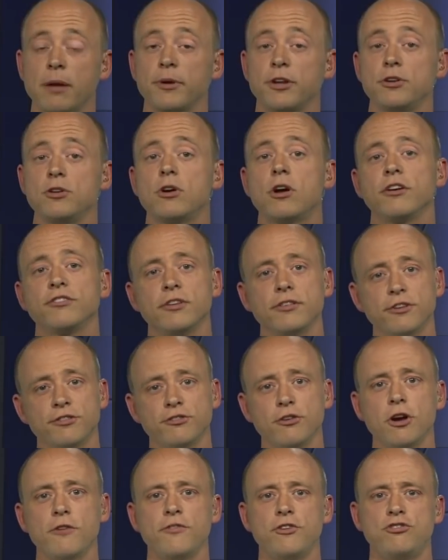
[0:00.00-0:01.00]
able to do. Because on the
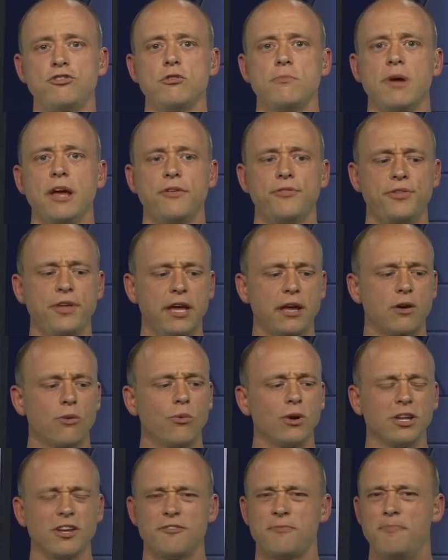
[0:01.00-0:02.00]
surface, you may think,
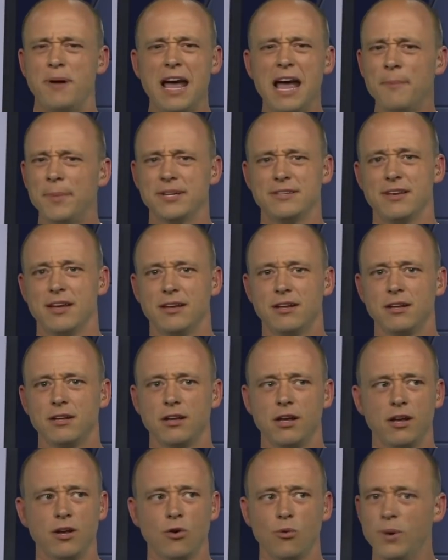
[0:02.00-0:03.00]
well, if Bama did it,
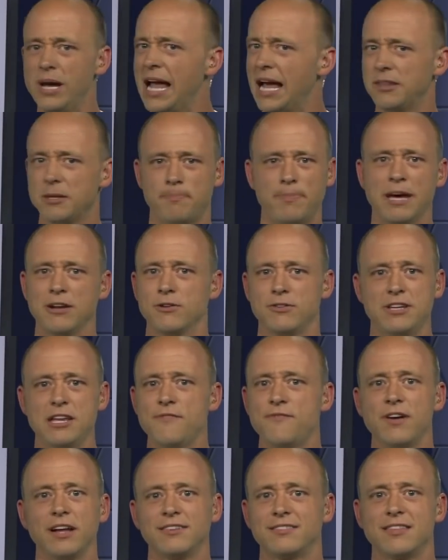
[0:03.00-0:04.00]
we got the better
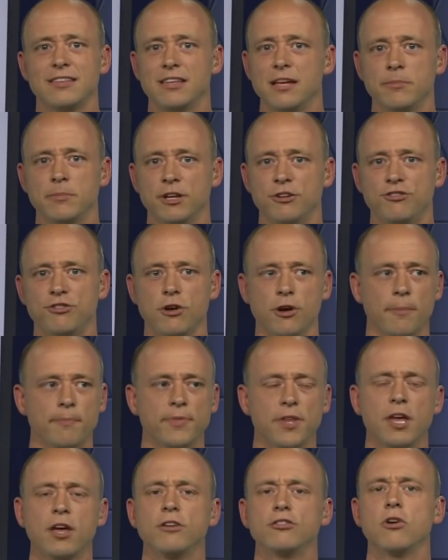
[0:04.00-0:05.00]
defense than them this year.
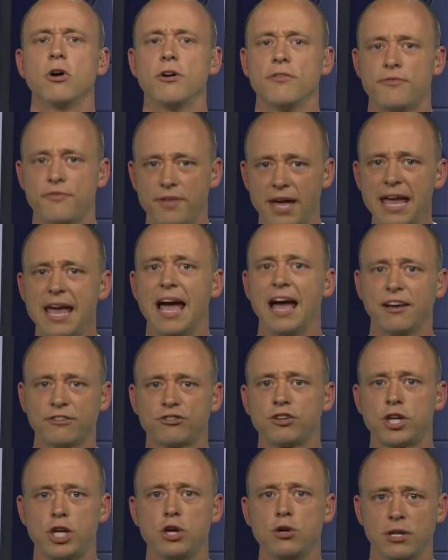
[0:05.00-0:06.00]
So if they
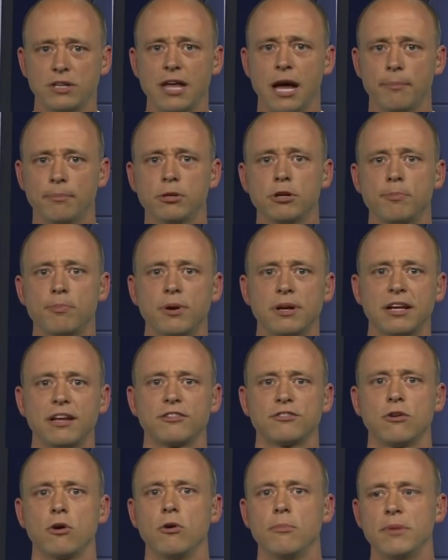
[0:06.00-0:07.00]
executed that blueprint
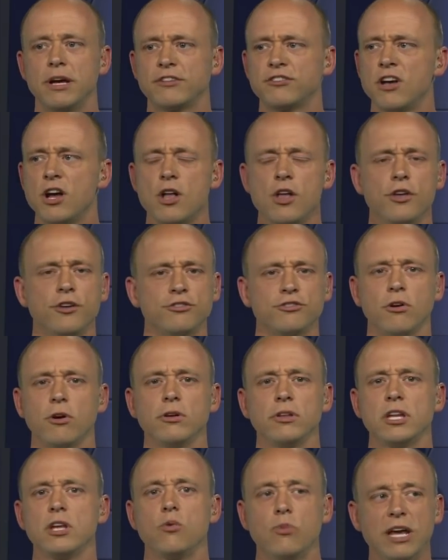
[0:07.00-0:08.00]
against Ole Miss,
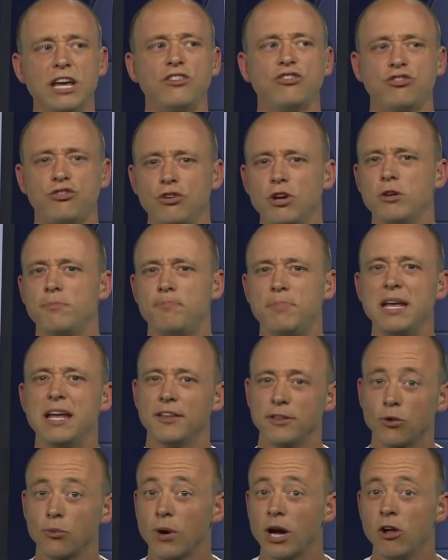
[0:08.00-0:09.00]
certainly we should be
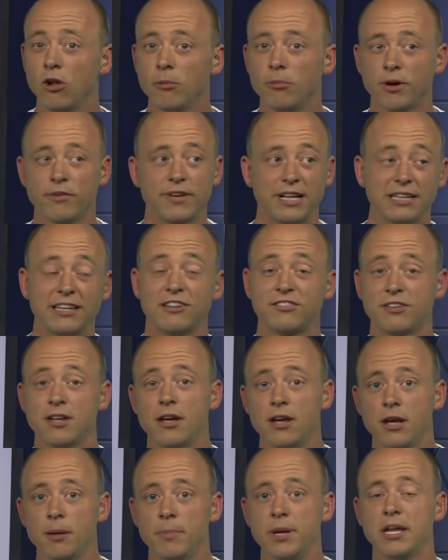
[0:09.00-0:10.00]
in the realm of at least
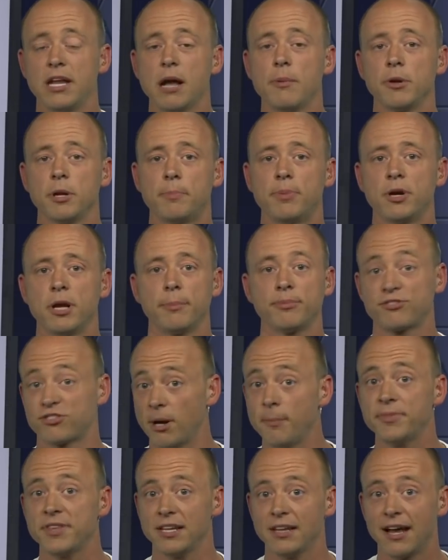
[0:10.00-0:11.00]
being able to put up
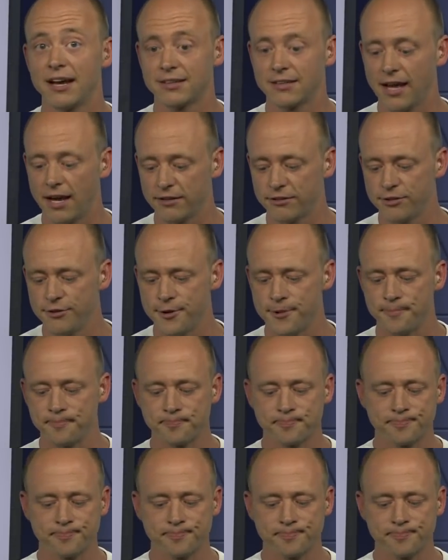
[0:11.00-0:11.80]
something like that too.